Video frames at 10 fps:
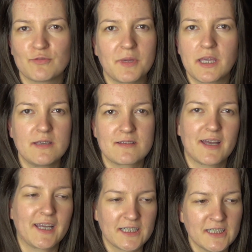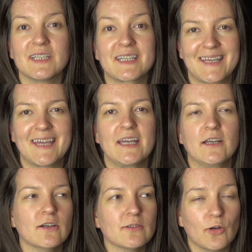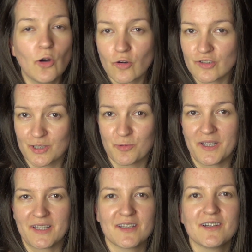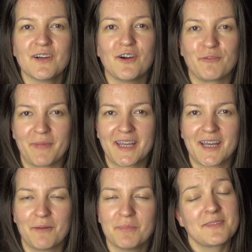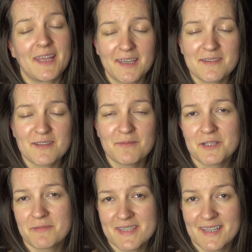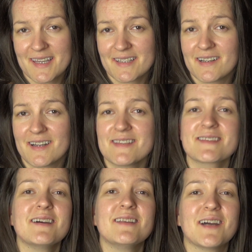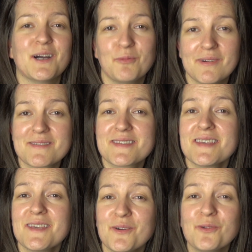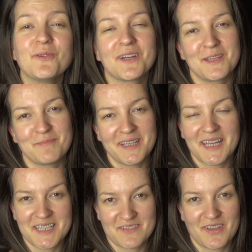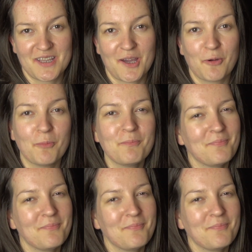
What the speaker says: to me is like the king or the queen of makeup. Thank you so much once again, guys, and I will see you in my next video.